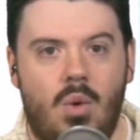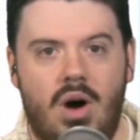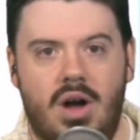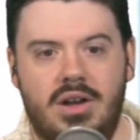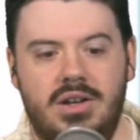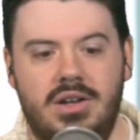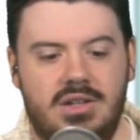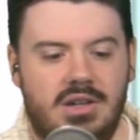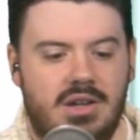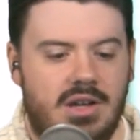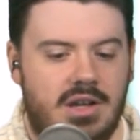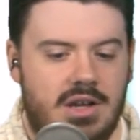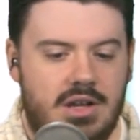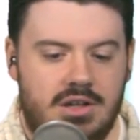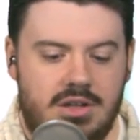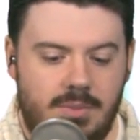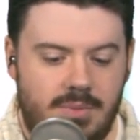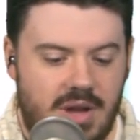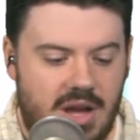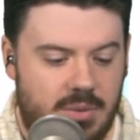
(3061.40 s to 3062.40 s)
want
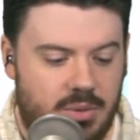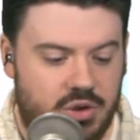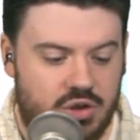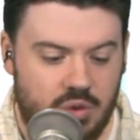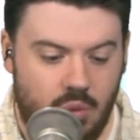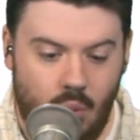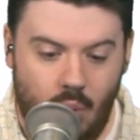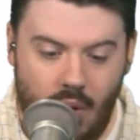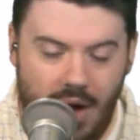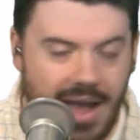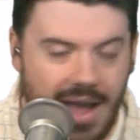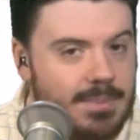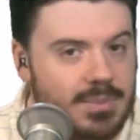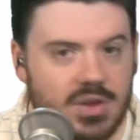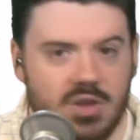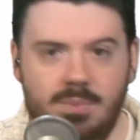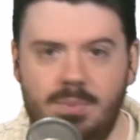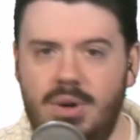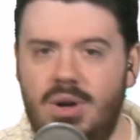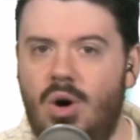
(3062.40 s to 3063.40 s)
to be able to wipe
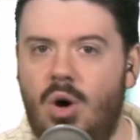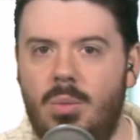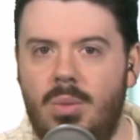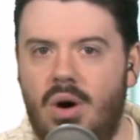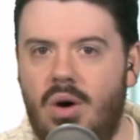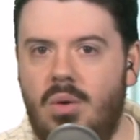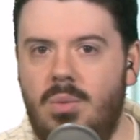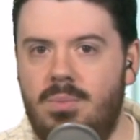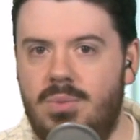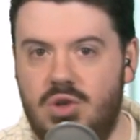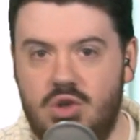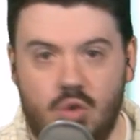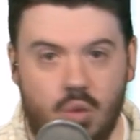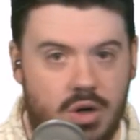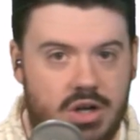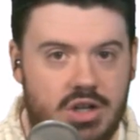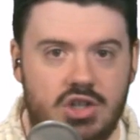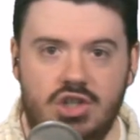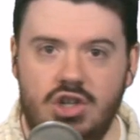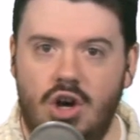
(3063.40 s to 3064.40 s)
this Bonobo
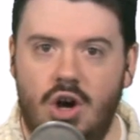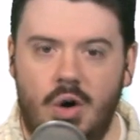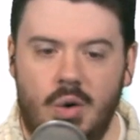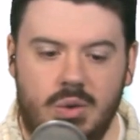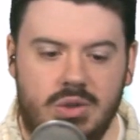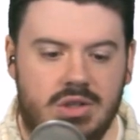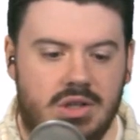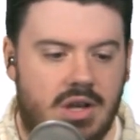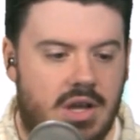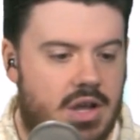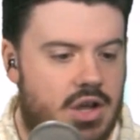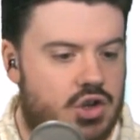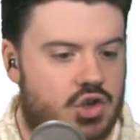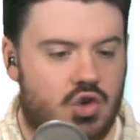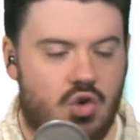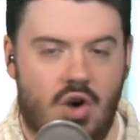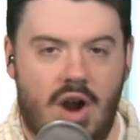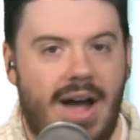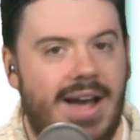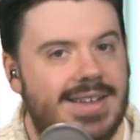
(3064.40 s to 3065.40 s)
between shows,
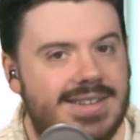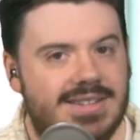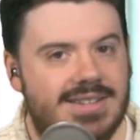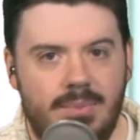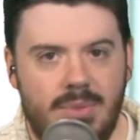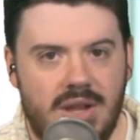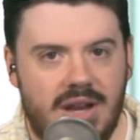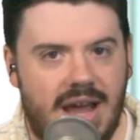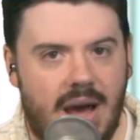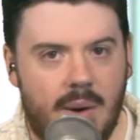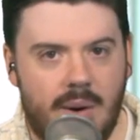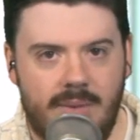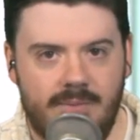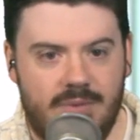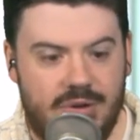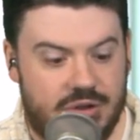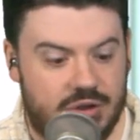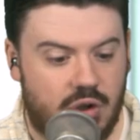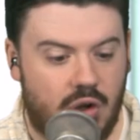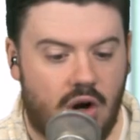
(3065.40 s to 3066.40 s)
try something out
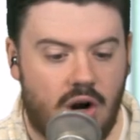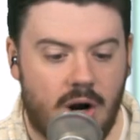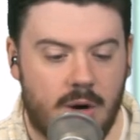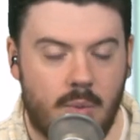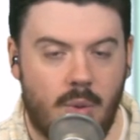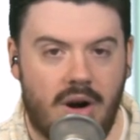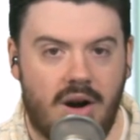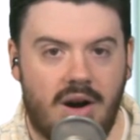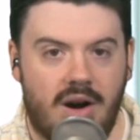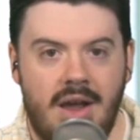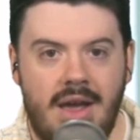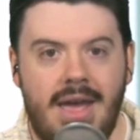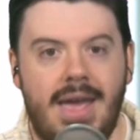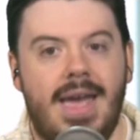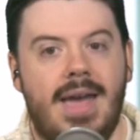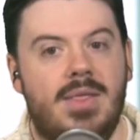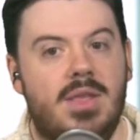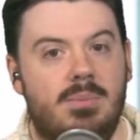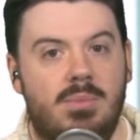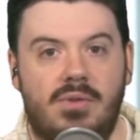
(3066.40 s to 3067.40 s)
on physical hardware,
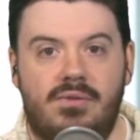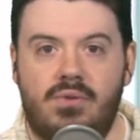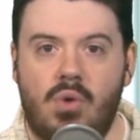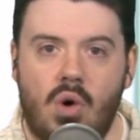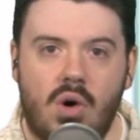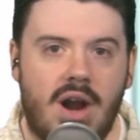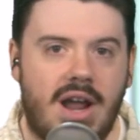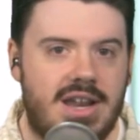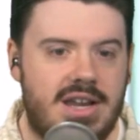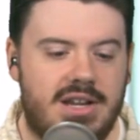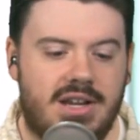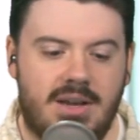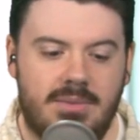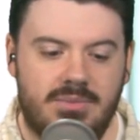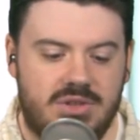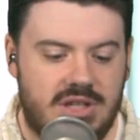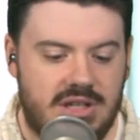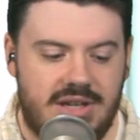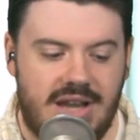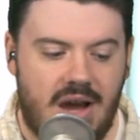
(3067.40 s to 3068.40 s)
and then before I need to
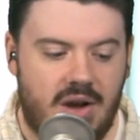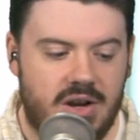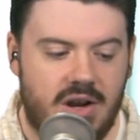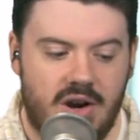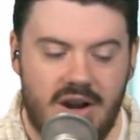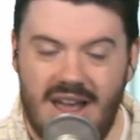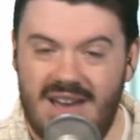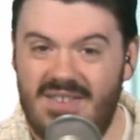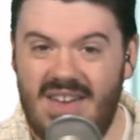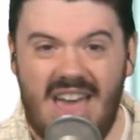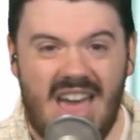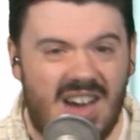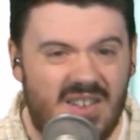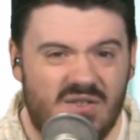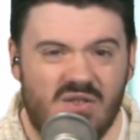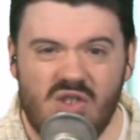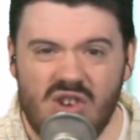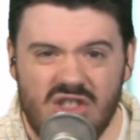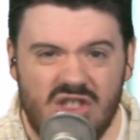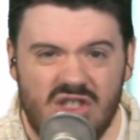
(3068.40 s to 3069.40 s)
come sit down here and have
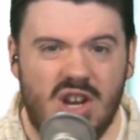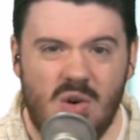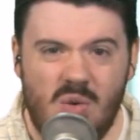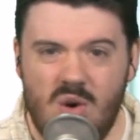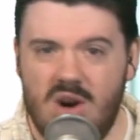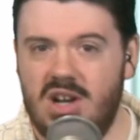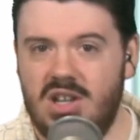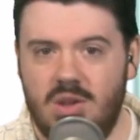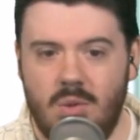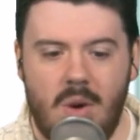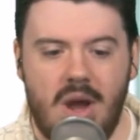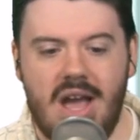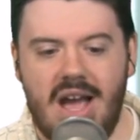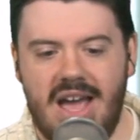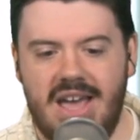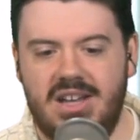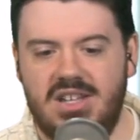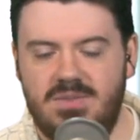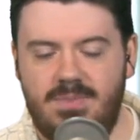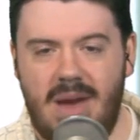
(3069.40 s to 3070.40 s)
everything work the way
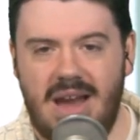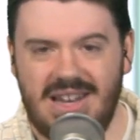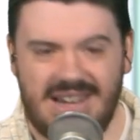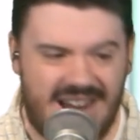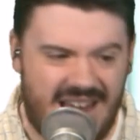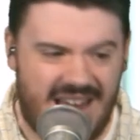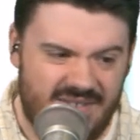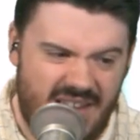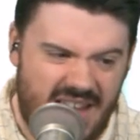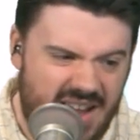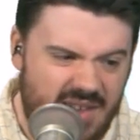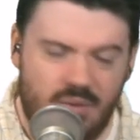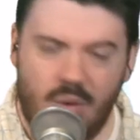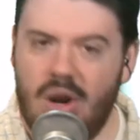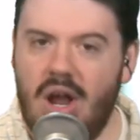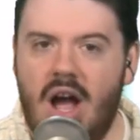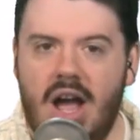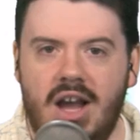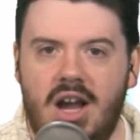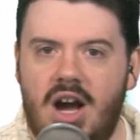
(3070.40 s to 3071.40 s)
I expect and have
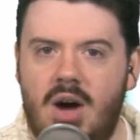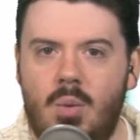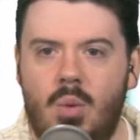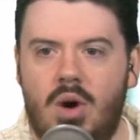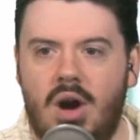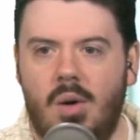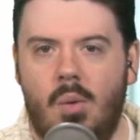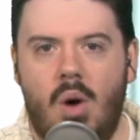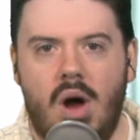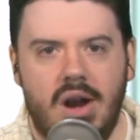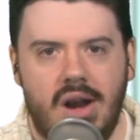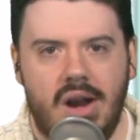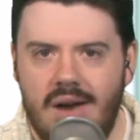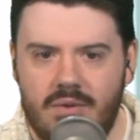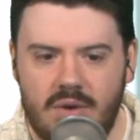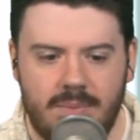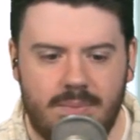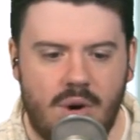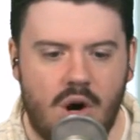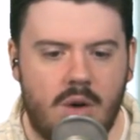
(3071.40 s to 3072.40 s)
every icon where I want it,
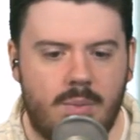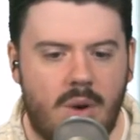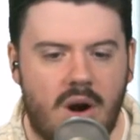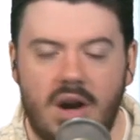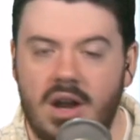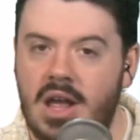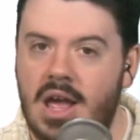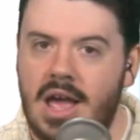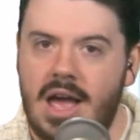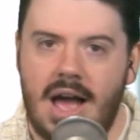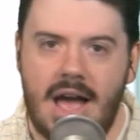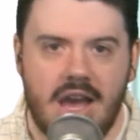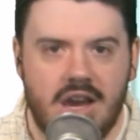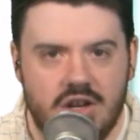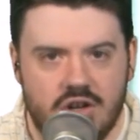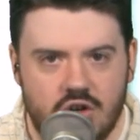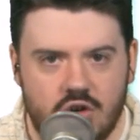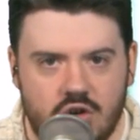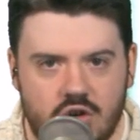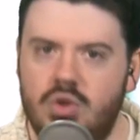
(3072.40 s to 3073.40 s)
every bookmark, I
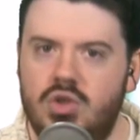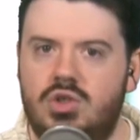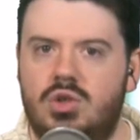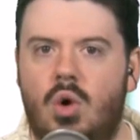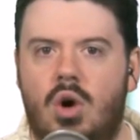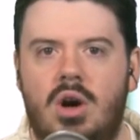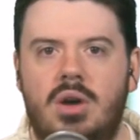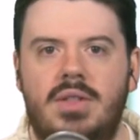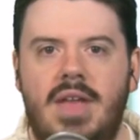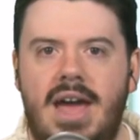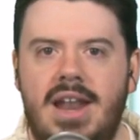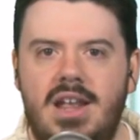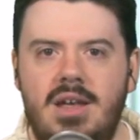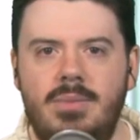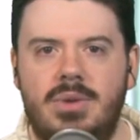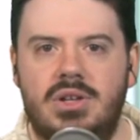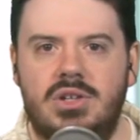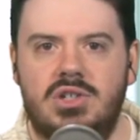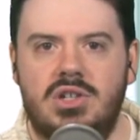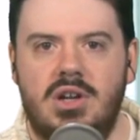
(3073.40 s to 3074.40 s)
can just restore that
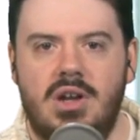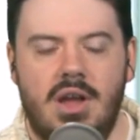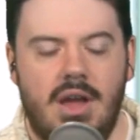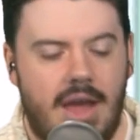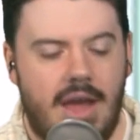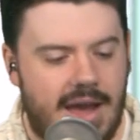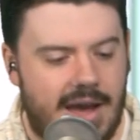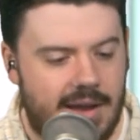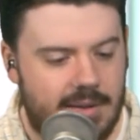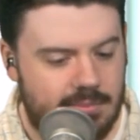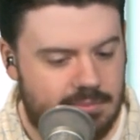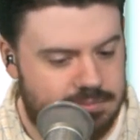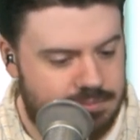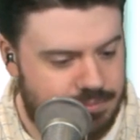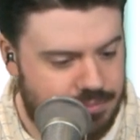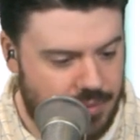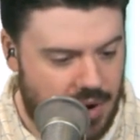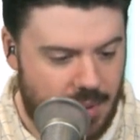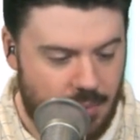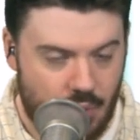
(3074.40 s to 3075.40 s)
image. And
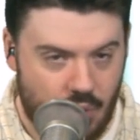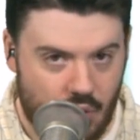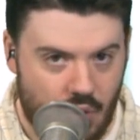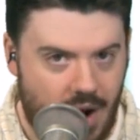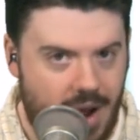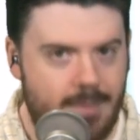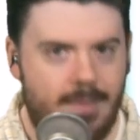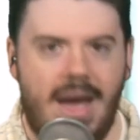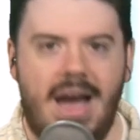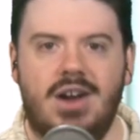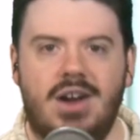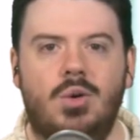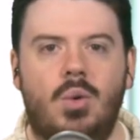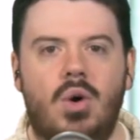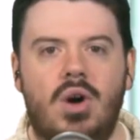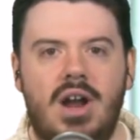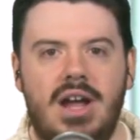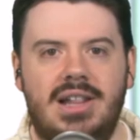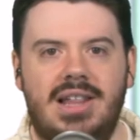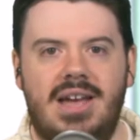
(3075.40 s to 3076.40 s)
I'm right back to
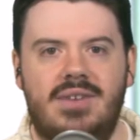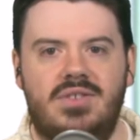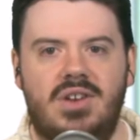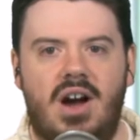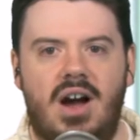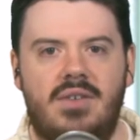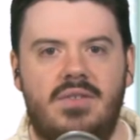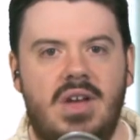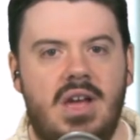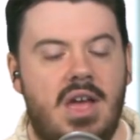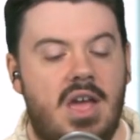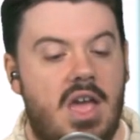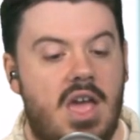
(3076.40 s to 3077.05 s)
where I left off.